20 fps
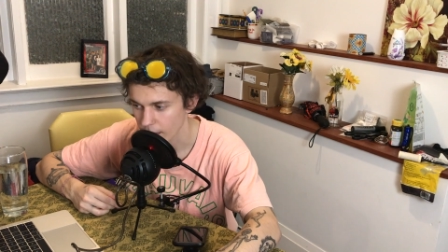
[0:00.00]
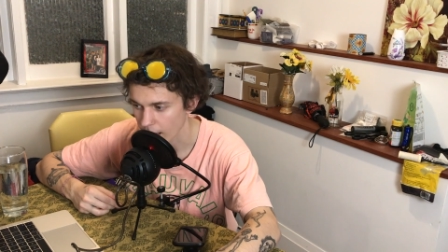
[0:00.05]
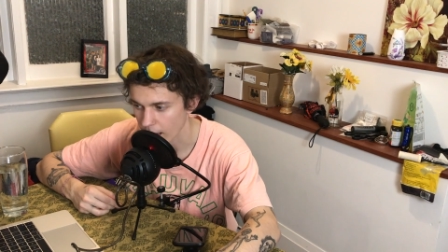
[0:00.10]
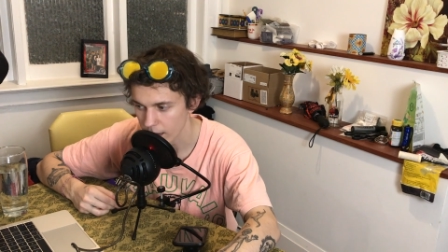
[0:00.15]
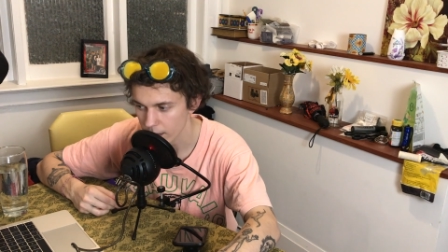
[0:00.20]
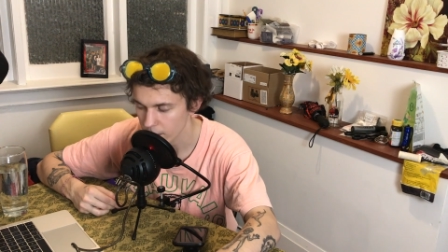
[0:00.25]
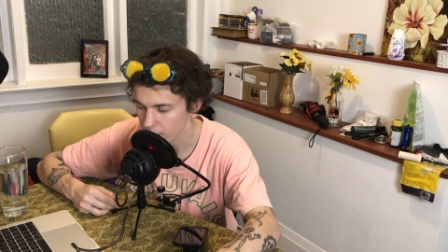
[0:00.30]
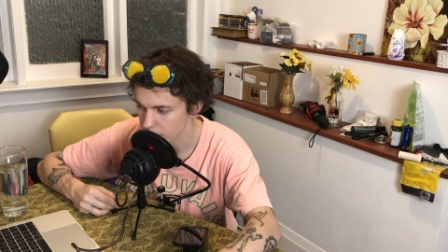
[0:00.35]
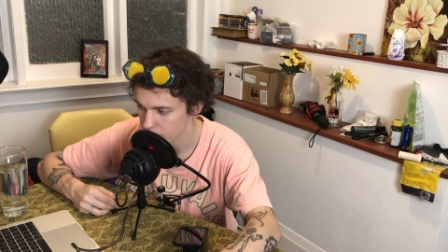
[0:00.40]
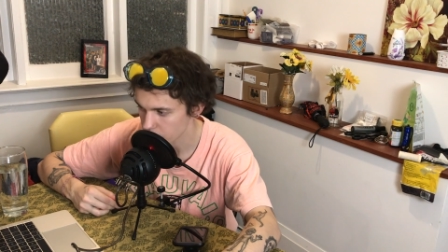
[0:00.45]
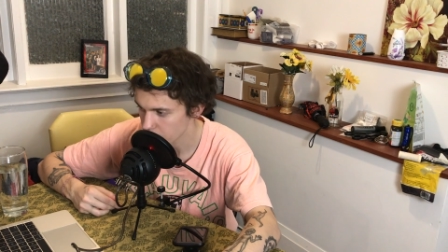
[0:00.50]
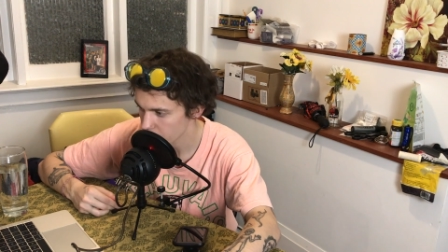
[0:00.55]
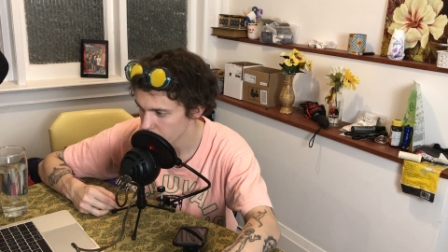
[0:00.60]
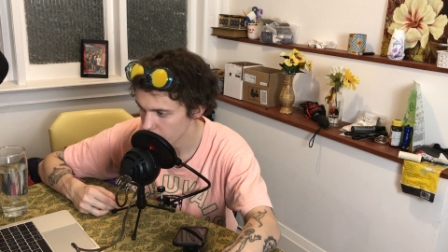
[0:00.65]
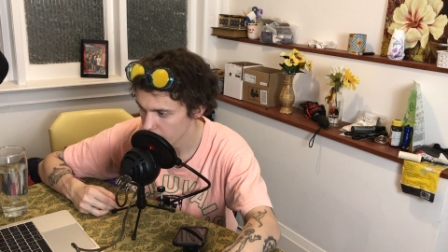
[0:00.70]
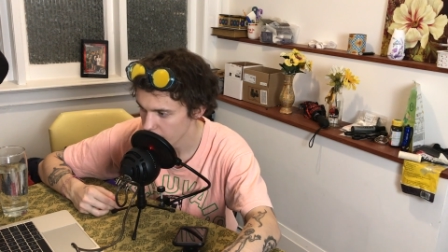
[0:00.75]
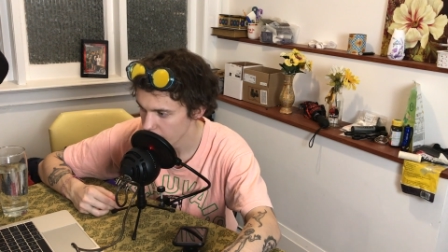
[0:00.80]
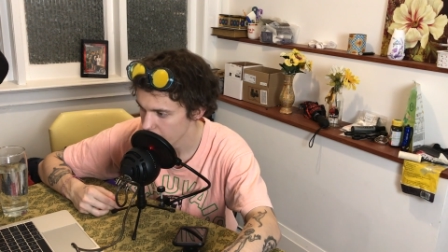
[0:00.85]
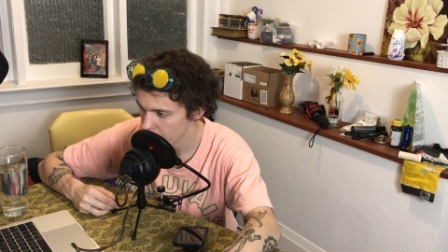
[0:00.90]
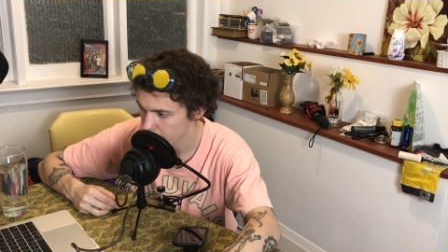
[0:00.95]
I don't know. True
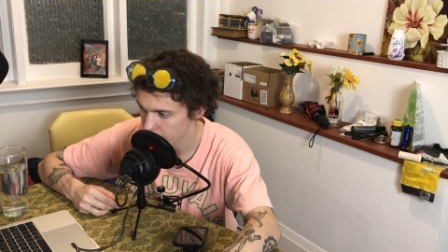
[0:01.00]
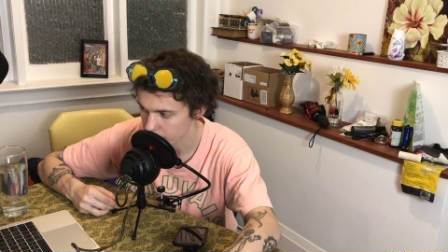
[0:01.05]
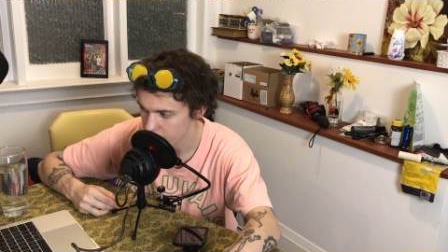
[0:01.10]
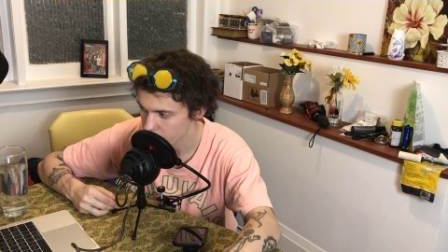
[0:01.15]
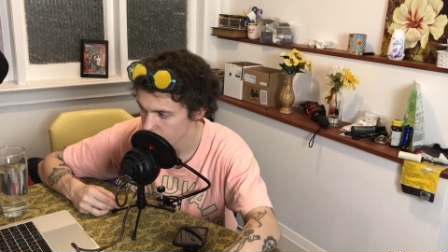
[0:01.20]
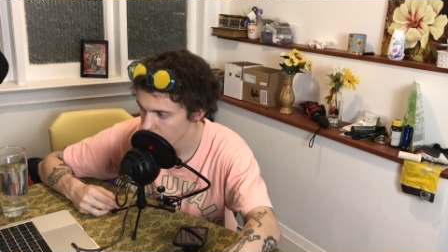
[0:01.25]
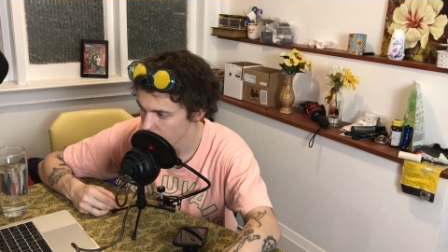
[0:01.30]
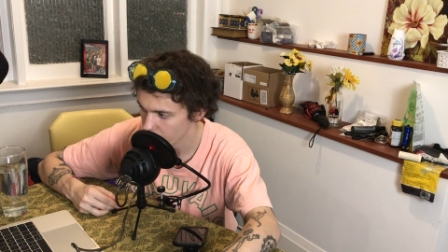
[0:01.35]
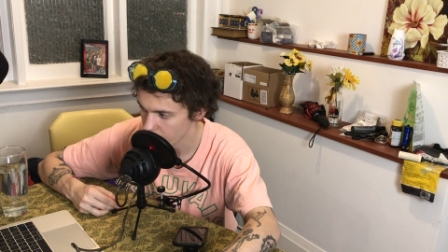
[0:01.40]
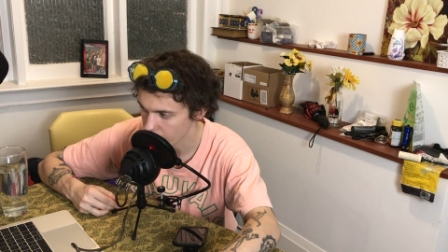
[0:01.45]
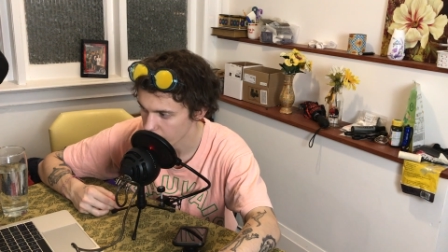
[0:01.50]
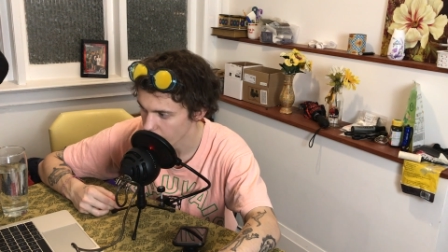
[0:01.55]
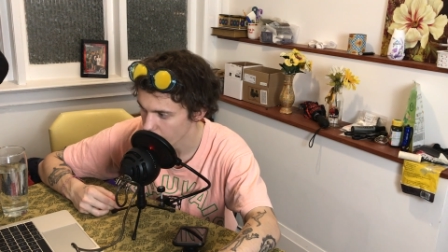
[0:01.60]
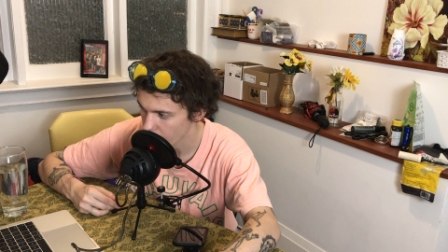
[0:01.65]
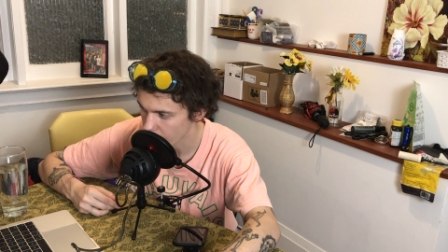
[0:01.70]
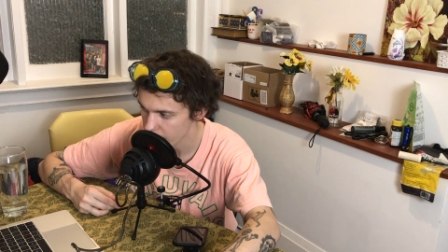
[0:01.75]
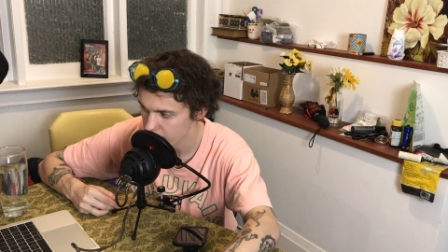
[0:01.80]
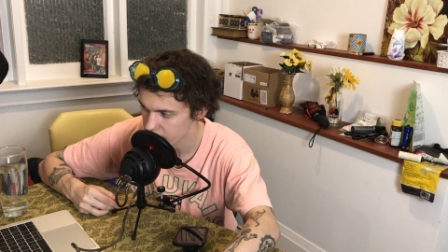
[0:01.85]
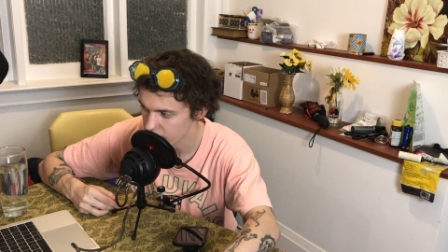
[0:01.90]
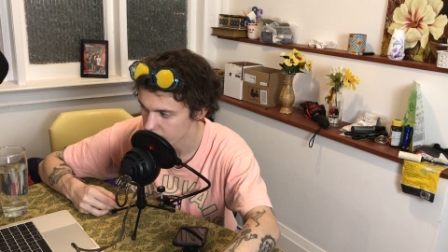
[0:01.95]
crime. It's fucking
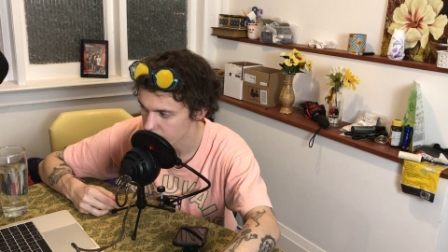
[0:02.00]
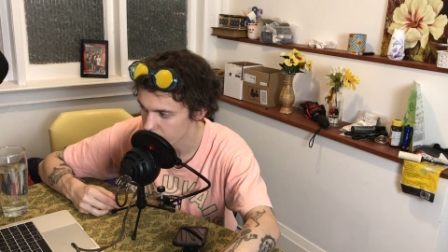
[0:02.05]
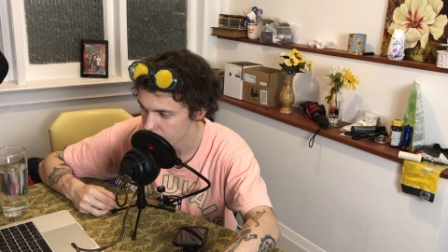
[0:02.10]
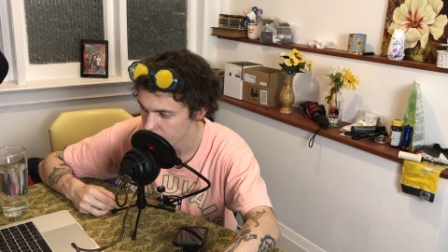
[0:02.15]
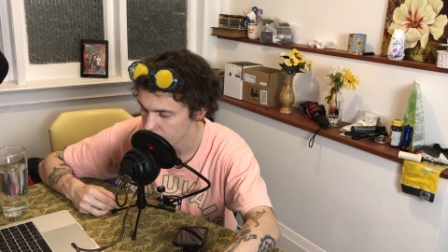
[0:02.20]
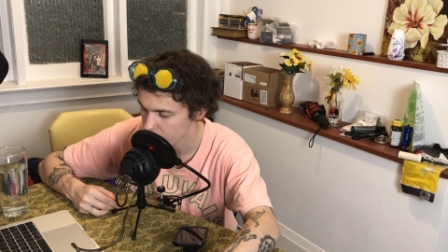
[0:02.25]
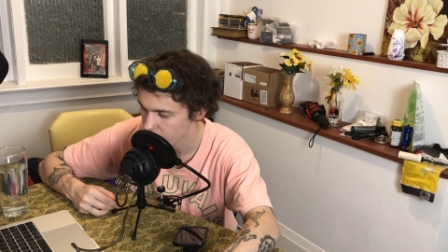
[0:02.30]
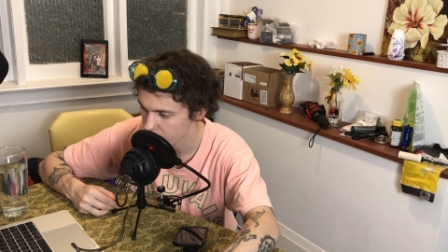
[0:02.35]
crazy, dude.